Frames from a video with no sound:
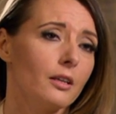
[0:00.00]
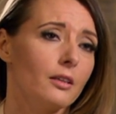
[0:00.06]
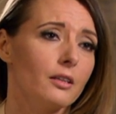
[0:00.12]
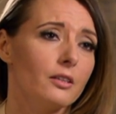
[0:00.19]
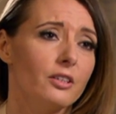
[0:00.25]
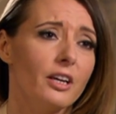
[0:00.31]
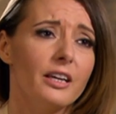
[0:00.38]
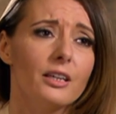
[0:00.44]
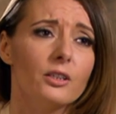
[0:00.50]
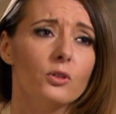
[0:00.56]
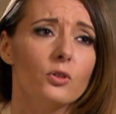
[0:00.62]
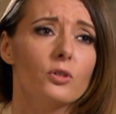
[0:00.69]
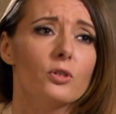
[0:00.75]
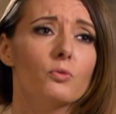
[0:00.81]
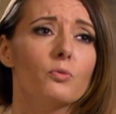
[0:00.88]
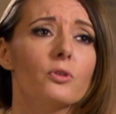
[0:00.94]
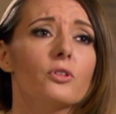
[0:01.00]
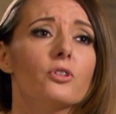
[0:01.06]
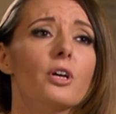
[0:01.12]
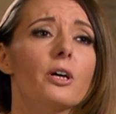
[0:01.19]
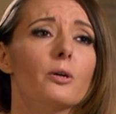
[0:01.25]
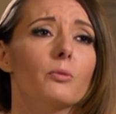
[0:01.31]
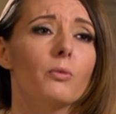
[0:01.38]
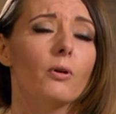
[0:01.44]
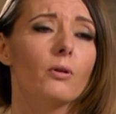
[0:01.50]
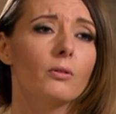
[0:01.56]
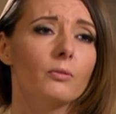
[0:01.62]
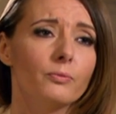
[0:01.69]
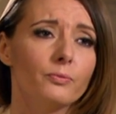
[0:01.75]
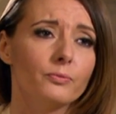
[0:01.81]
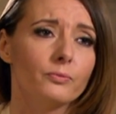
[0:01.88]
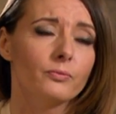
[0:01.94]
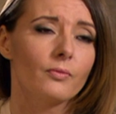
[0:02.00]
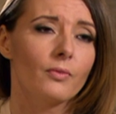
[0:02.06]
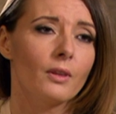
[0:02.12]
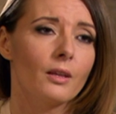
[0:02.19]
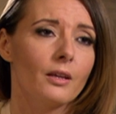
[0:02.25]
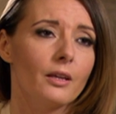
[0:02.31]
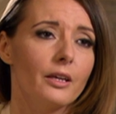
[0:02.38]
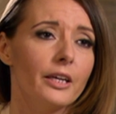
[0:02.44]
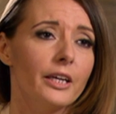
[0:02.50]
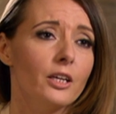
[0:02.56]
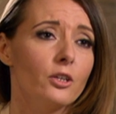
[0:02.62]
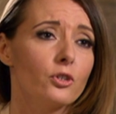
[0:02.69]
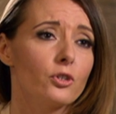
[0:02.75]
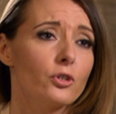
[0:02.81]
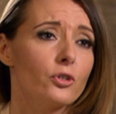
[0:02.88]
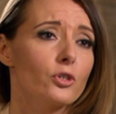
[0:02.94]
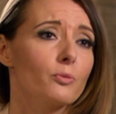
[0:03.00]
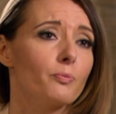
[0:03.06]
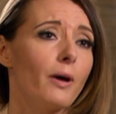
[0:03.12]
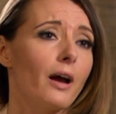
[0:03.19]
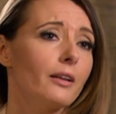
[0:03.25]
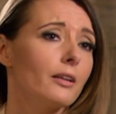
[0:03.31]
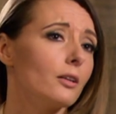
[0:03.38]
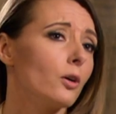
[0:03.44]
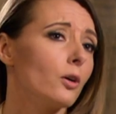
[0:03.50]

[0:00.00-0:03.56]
The diagnosis was terrible. Injured spinal